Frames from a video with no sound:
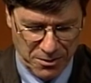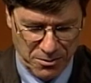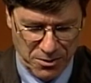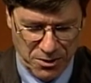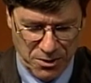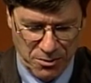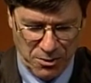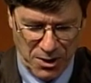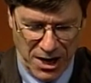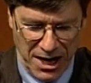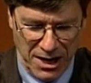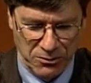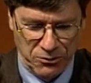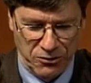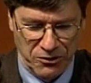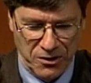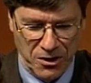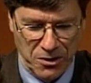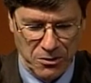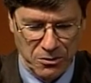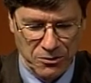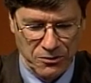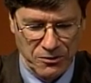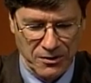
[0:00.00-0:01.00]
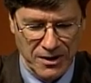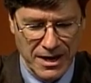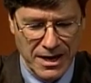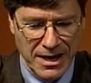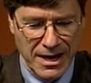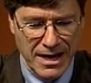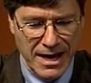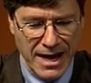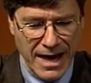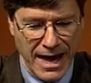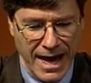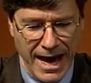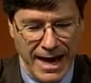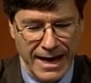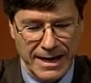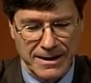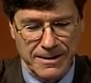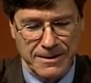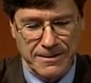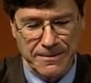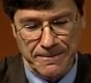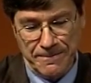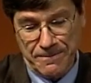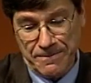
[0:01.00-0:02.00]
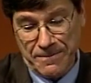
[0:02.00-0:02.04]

the brownstones. And